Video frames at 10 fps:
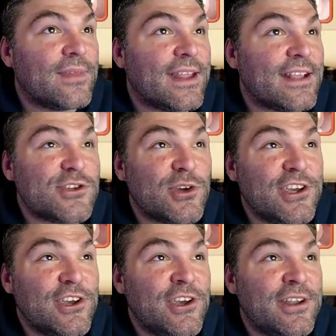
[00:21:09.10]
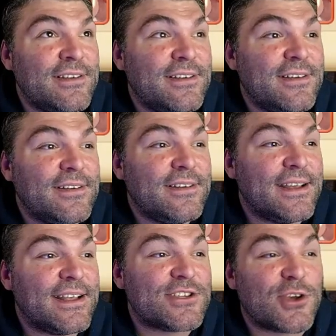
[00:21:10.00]
It's looking good.
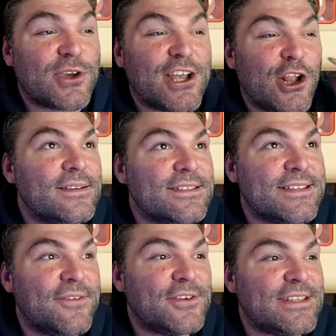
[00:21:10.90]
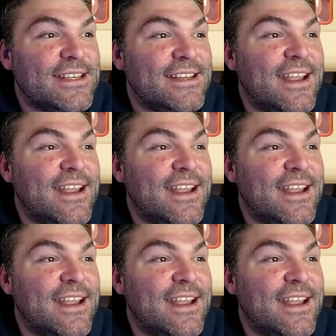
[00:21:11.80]
It's looking close. 17,